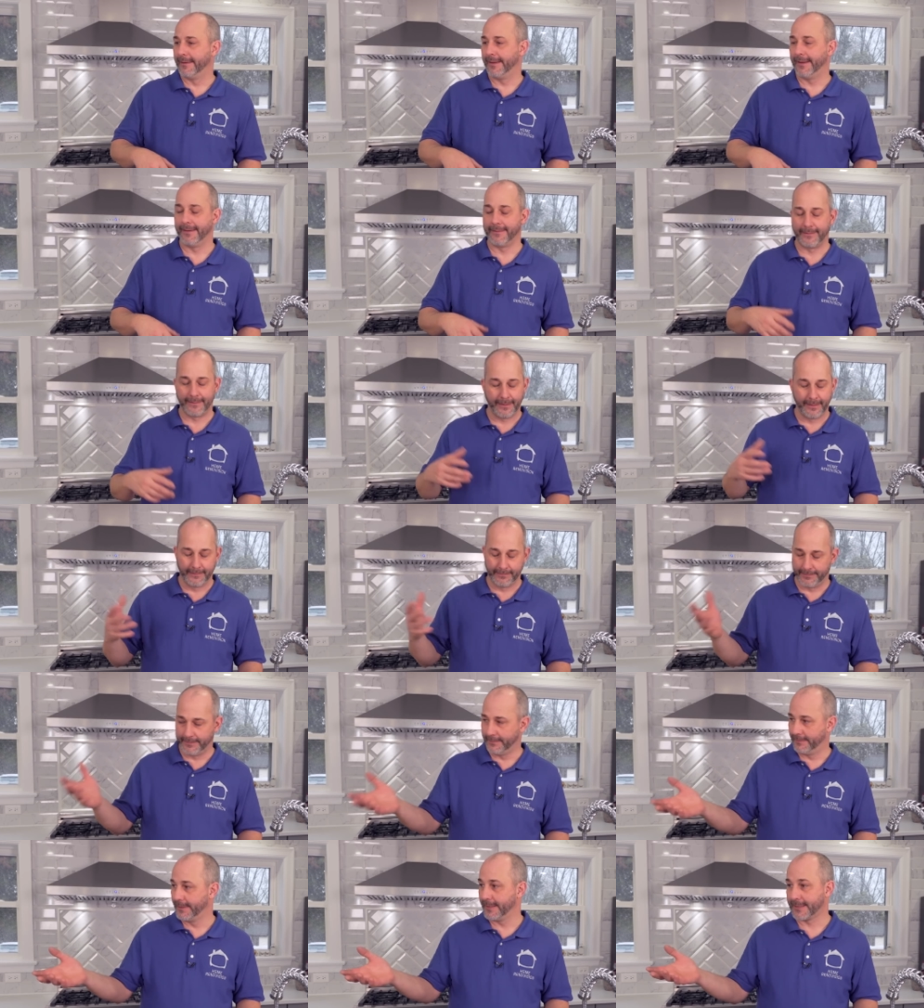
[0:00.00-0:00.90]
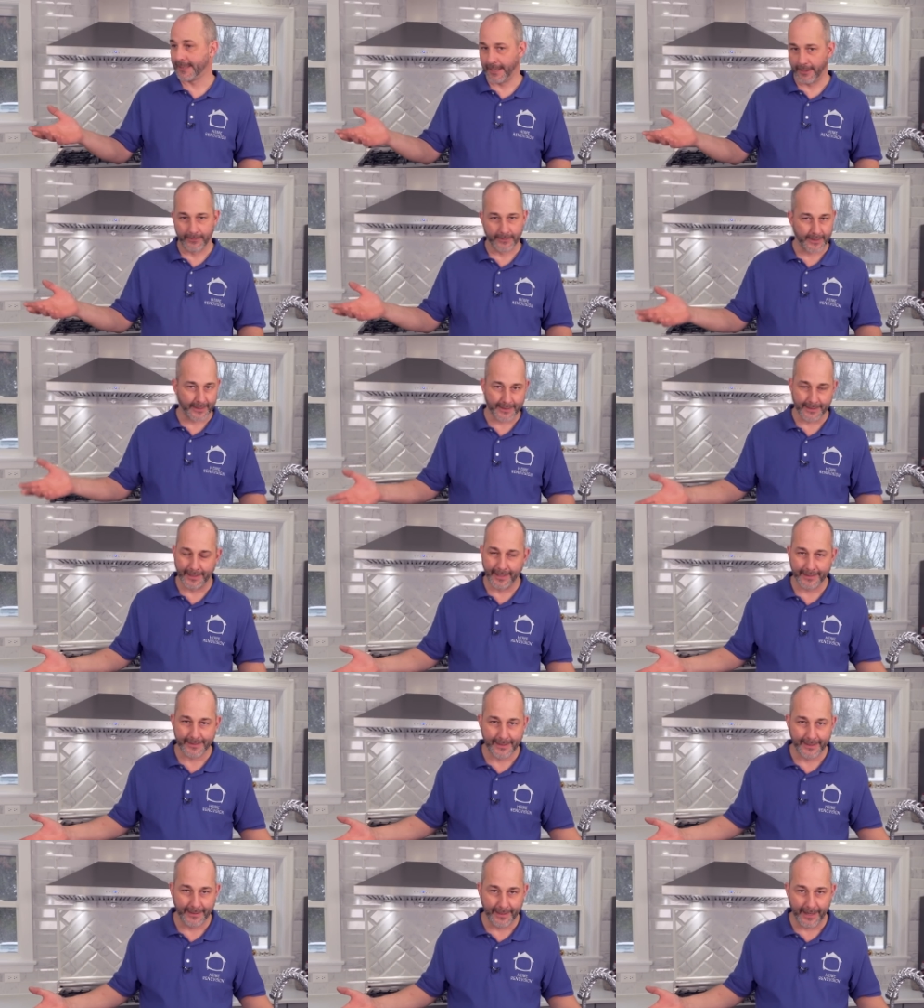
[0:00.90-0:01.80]
And in this house, it's an
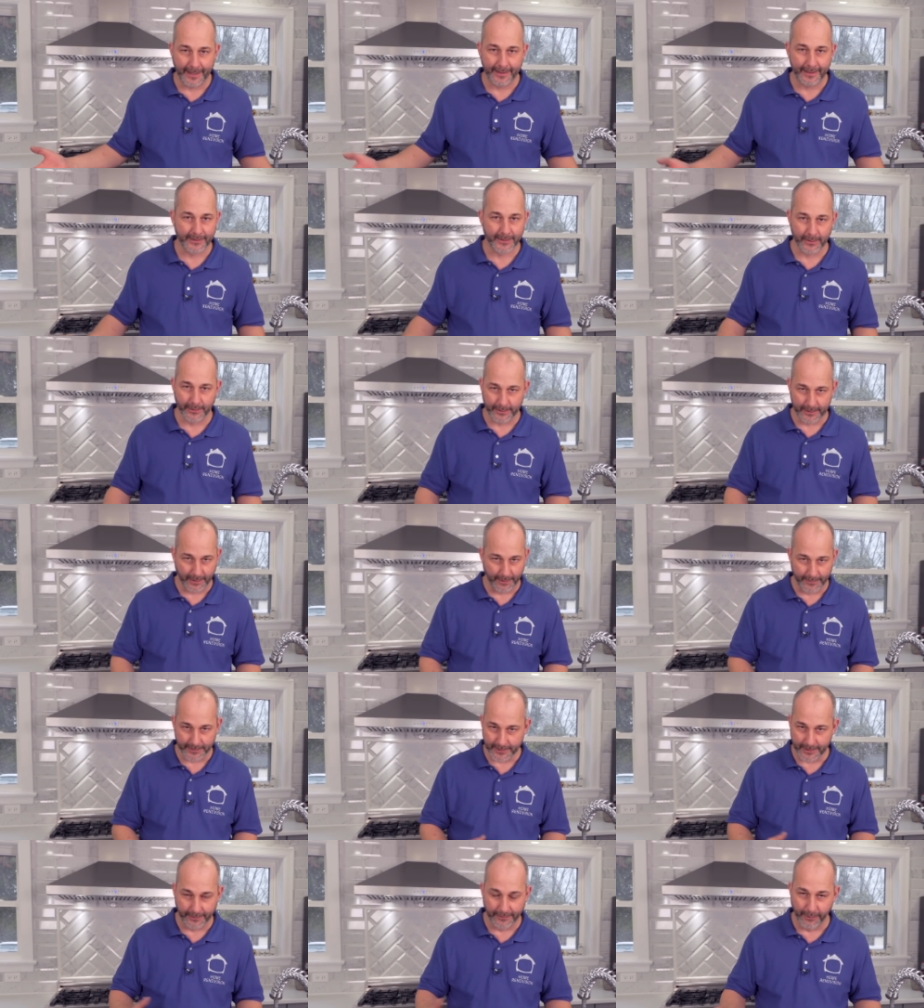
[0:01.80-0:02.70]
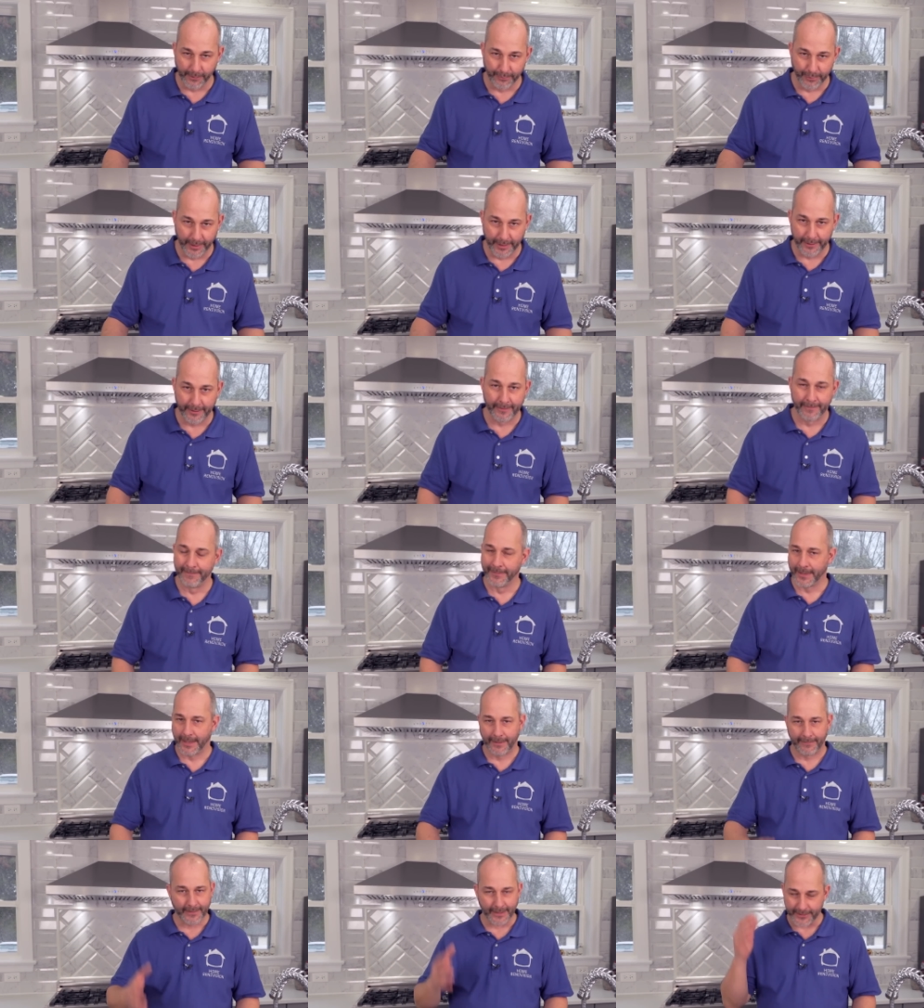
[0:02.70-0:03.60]
1880, so it's almost a no-brainer.
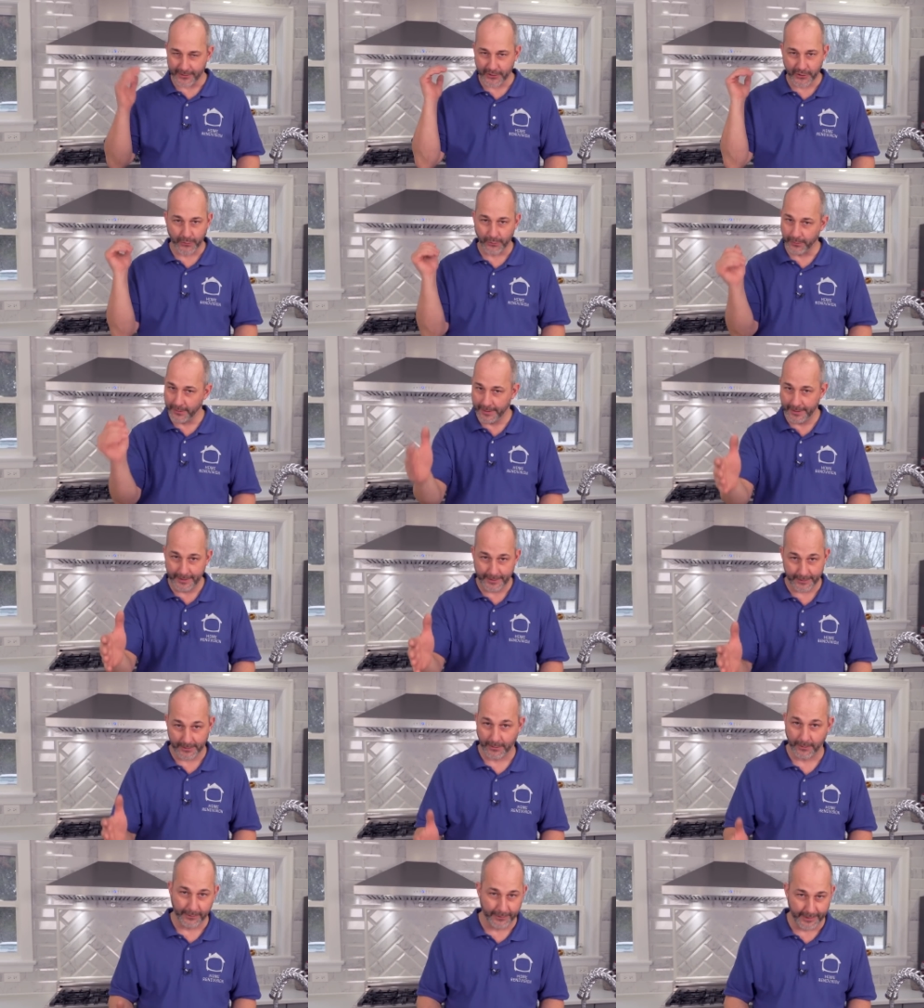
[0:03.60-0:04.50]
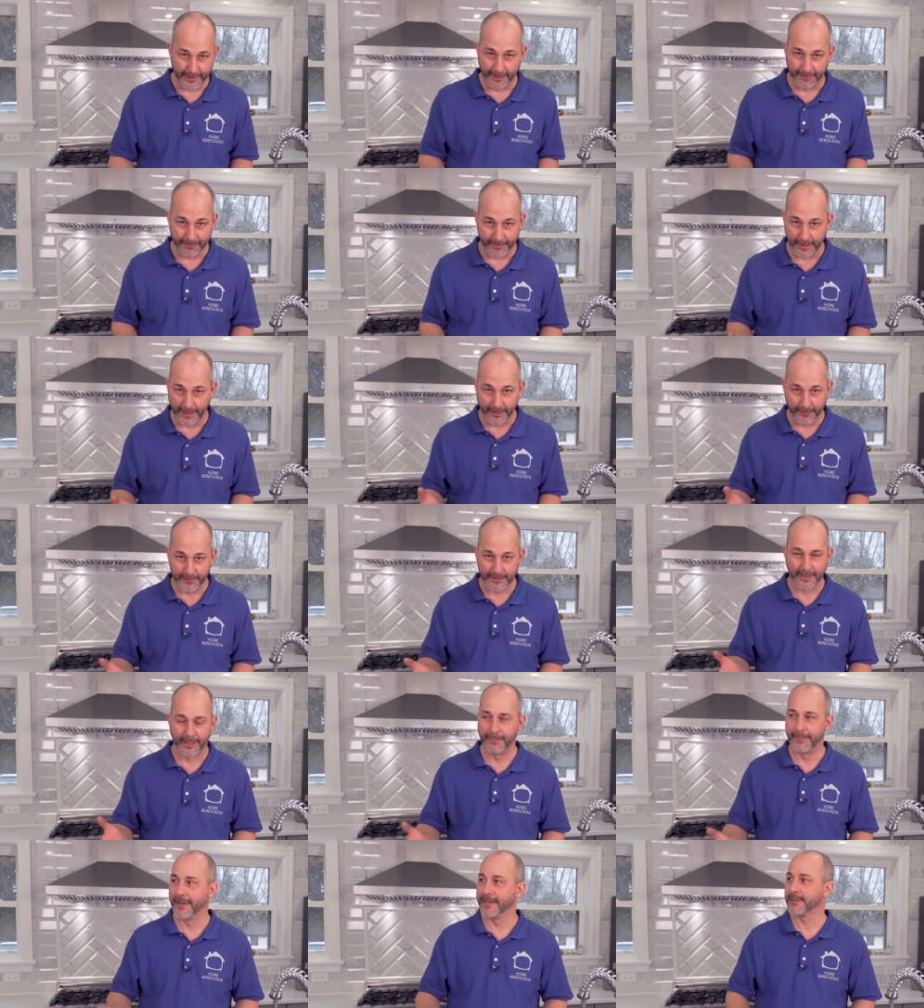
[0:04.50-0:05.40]
I've got trees holding up the house
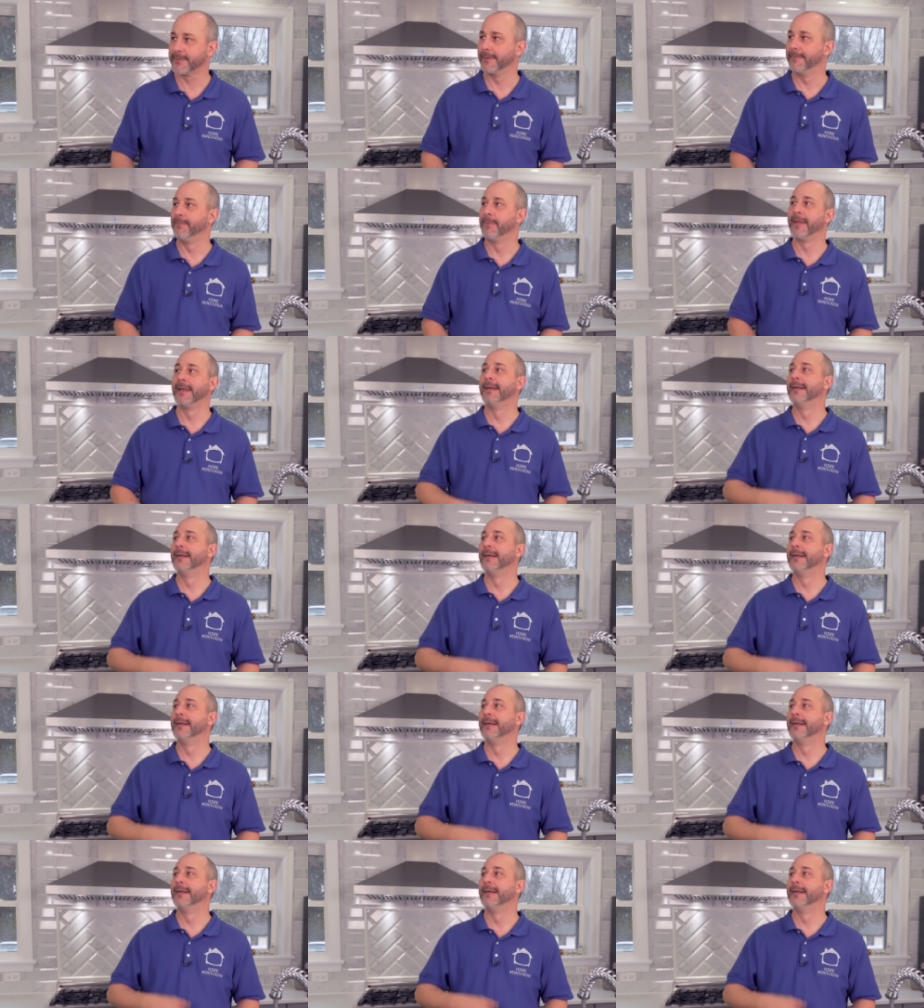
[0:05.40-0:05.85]
in the basement.